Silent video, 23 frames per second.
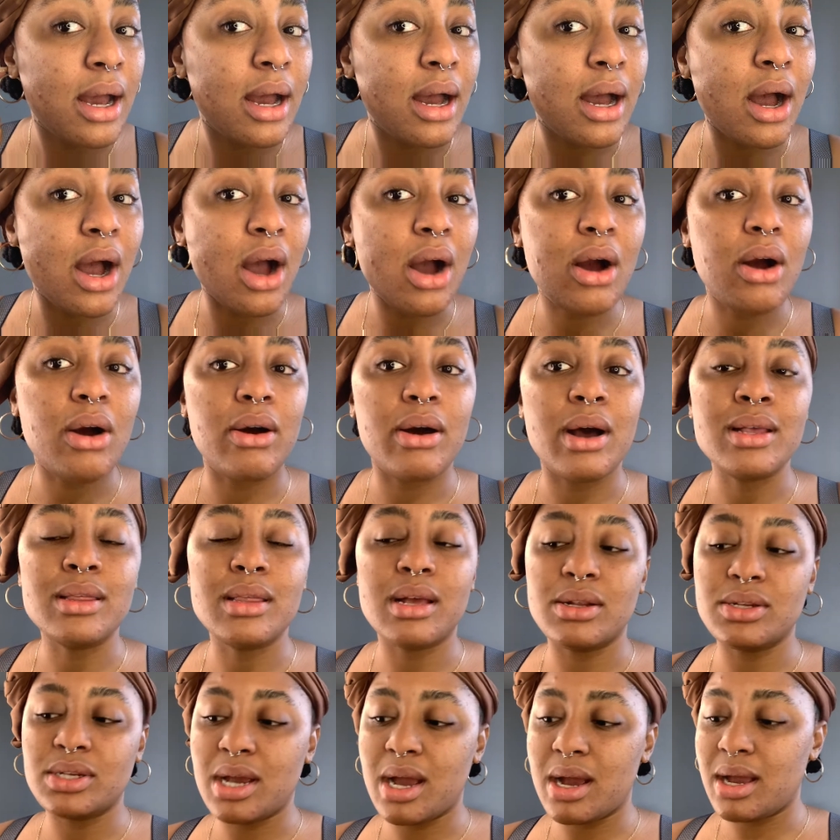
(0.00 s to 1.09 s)
I
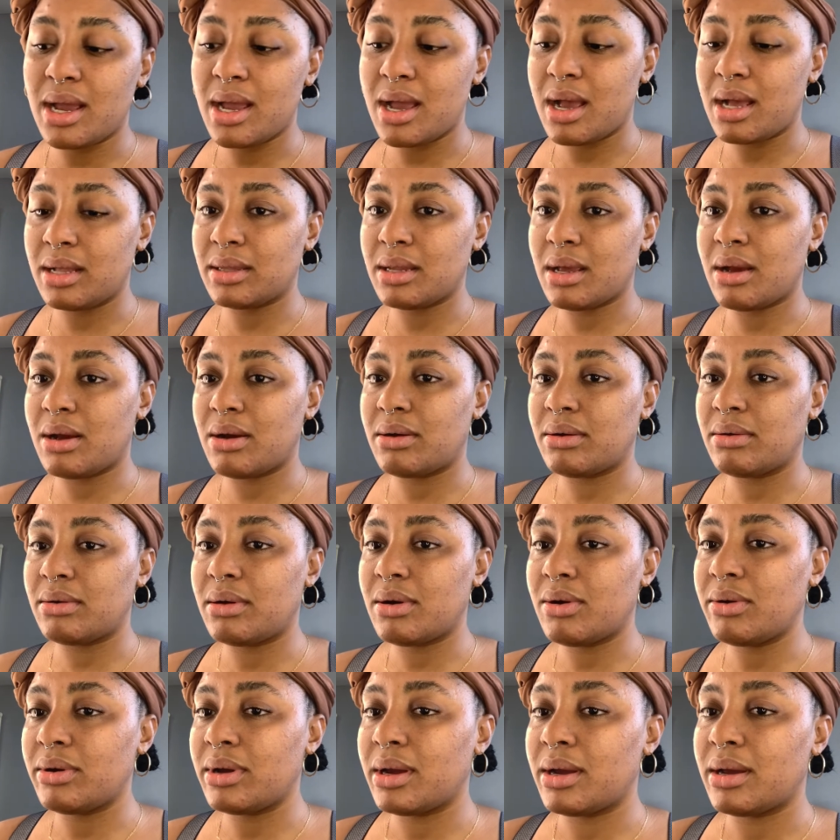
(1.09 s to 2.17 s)
thought
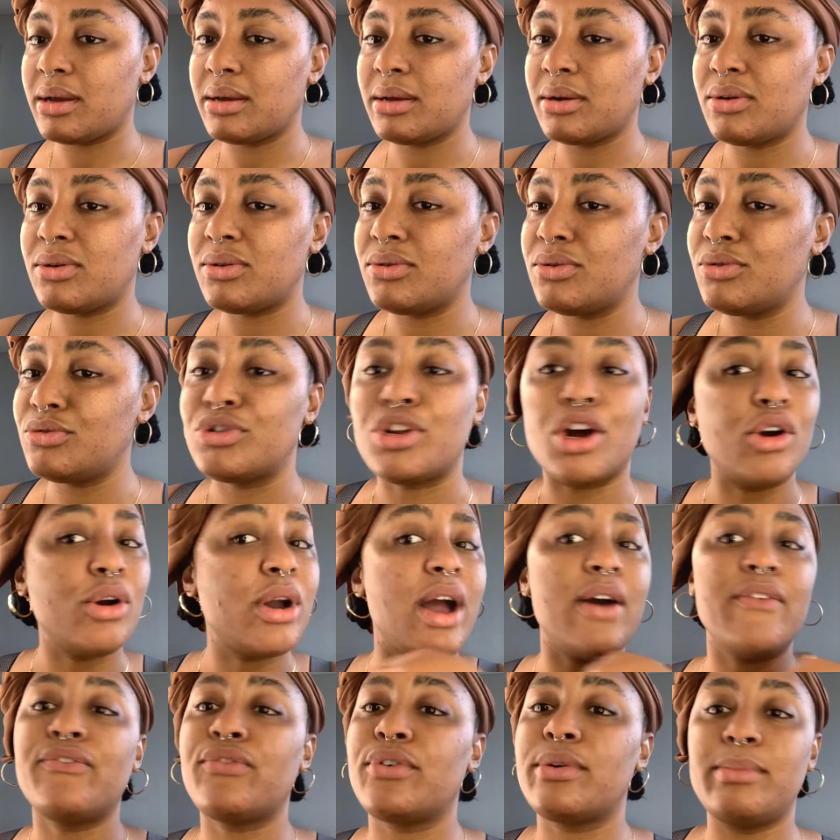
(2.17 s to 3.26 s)
okay, cool. Don't
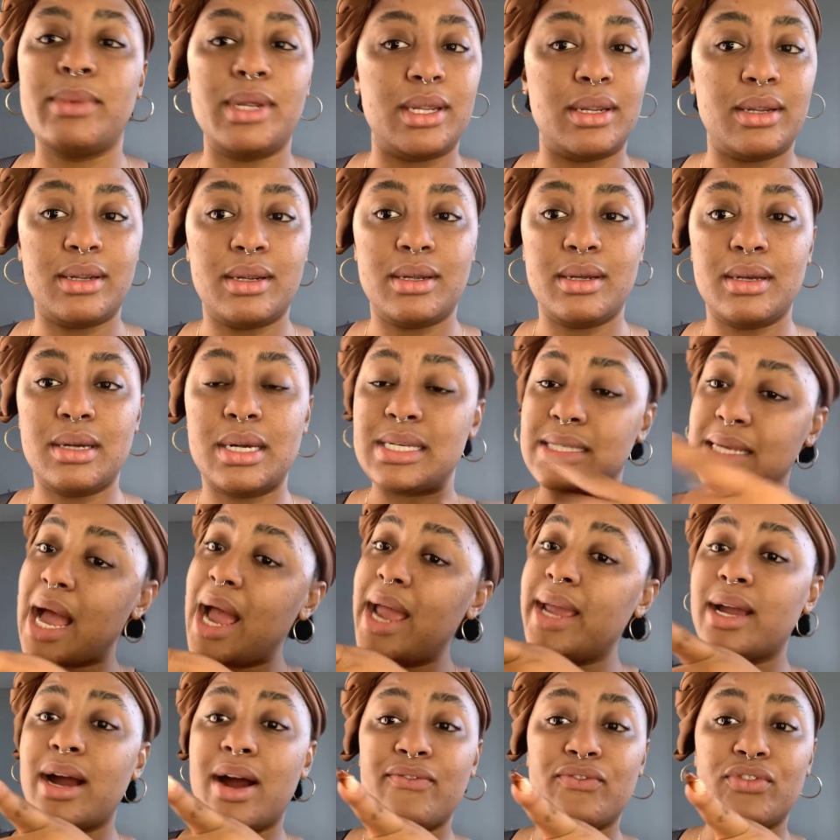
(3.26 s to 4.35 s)
come for me because I
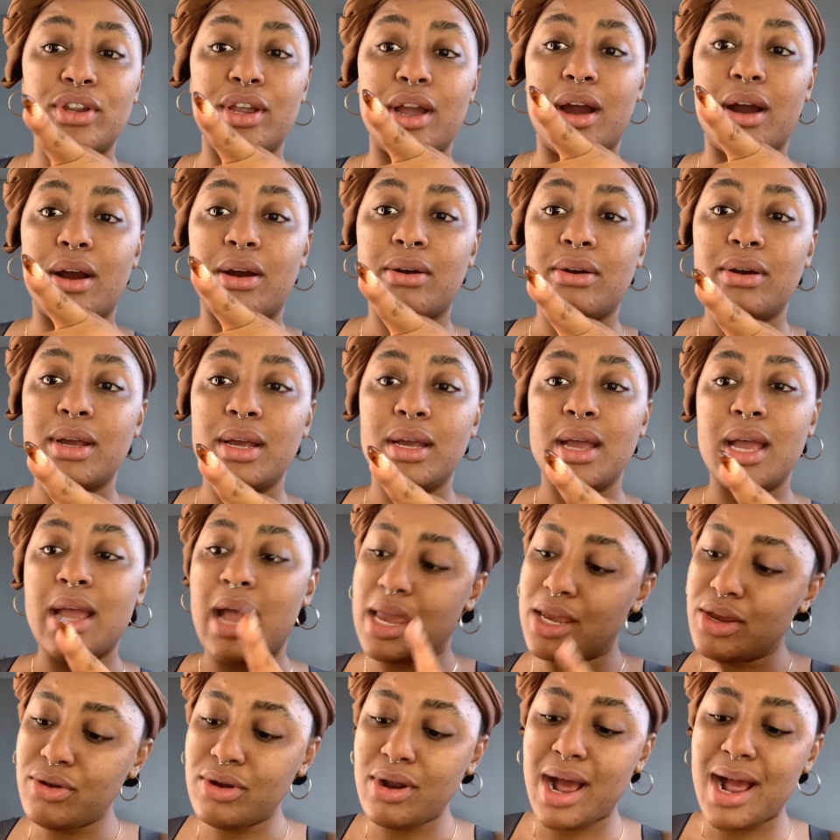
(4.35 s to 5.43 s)
ain't come for y'all.
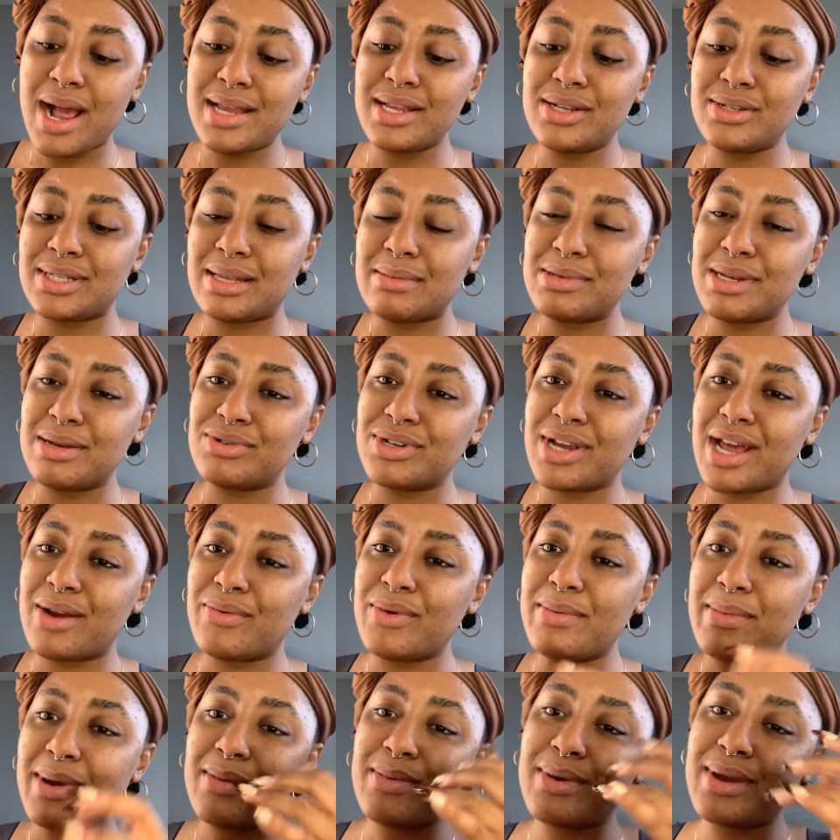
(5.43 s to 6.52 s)
You know, sometimes you gotta
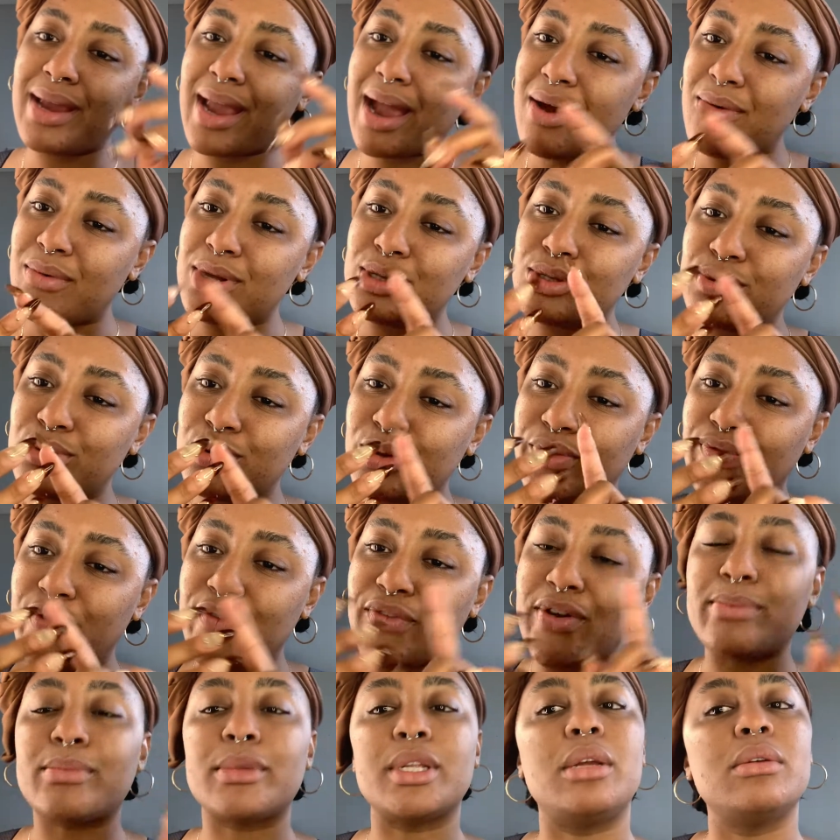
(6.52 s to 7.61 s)
remember count 1 2 3 4 5
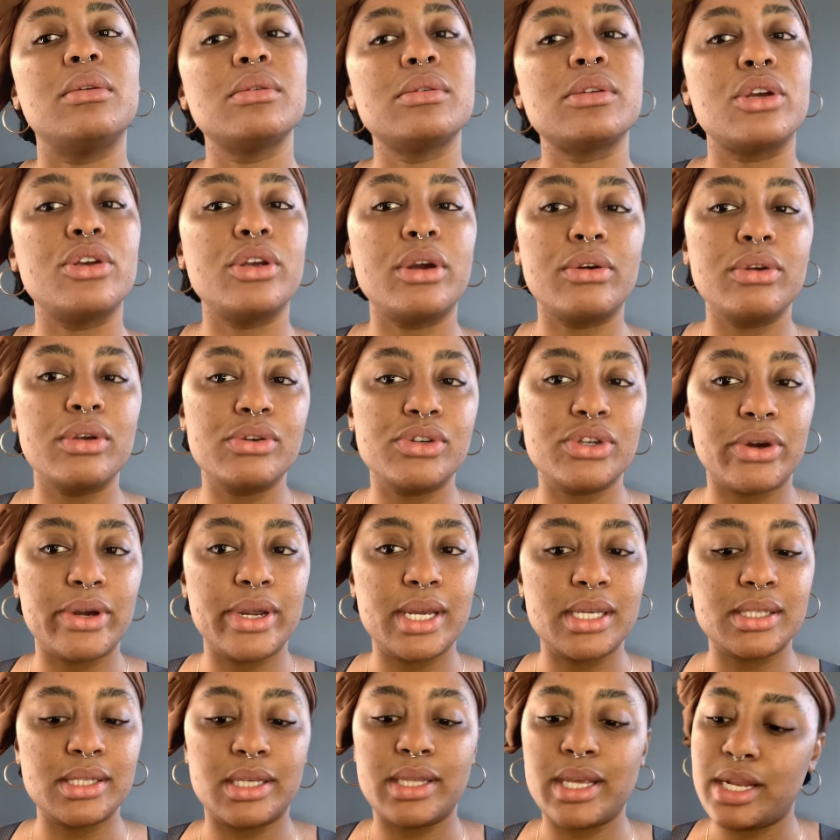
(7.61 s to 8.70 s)
so you don't use your
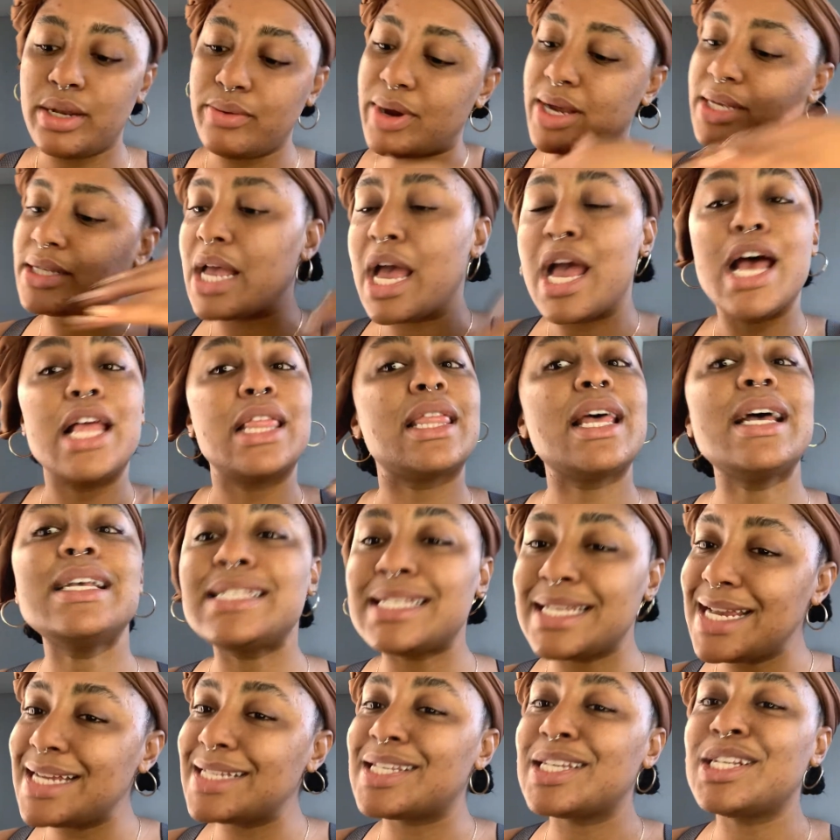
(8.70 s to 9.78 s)
hands. Anyways, let's
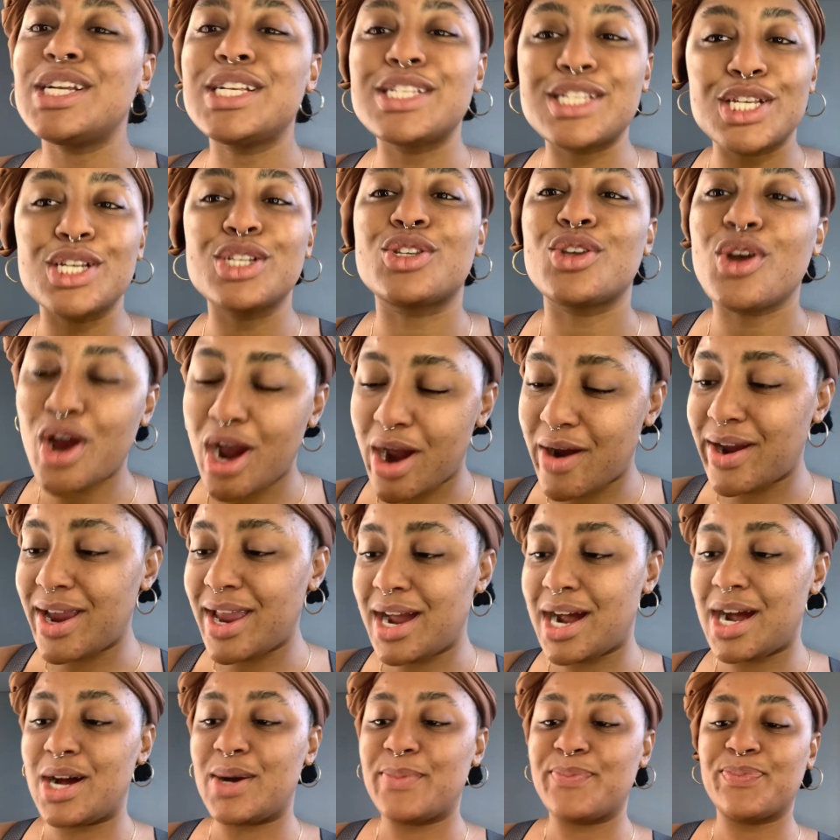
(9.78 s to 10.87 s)
get to the
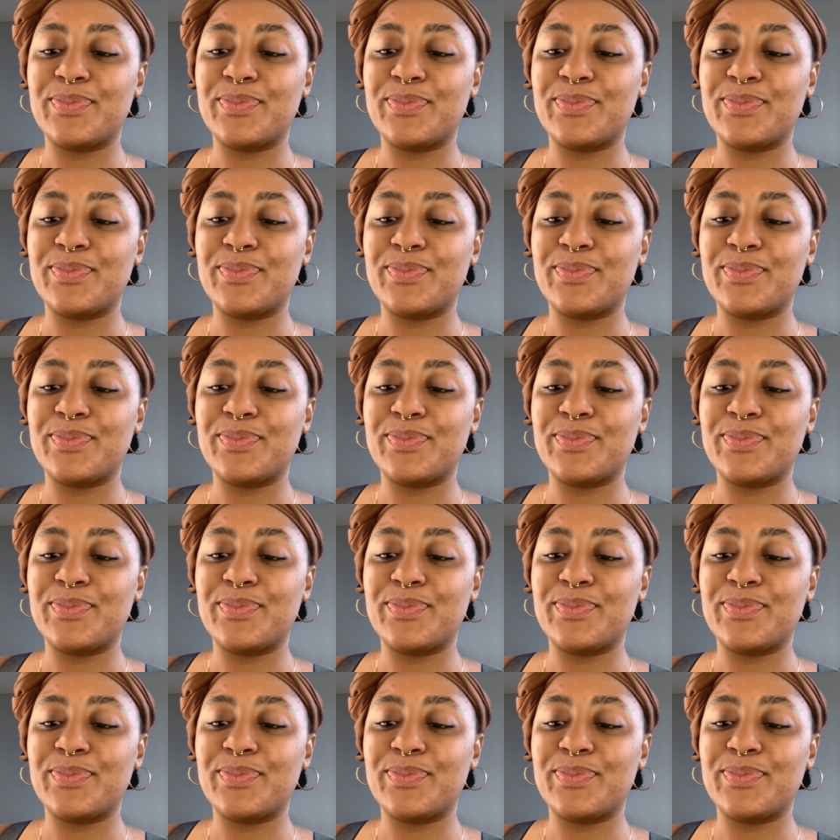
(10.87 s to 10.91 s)
tutorial.